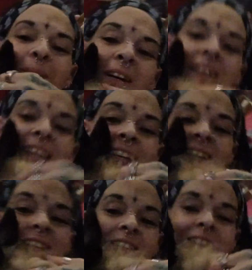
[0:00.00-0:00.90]
but he
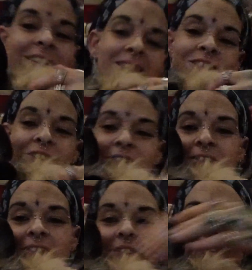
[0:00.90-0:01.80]
is
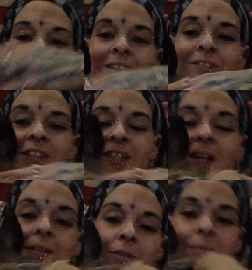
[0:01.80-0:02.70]
just downright
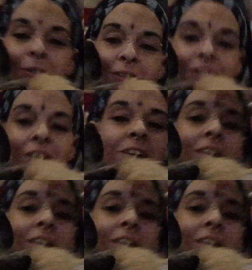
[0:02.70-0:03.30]
lovable,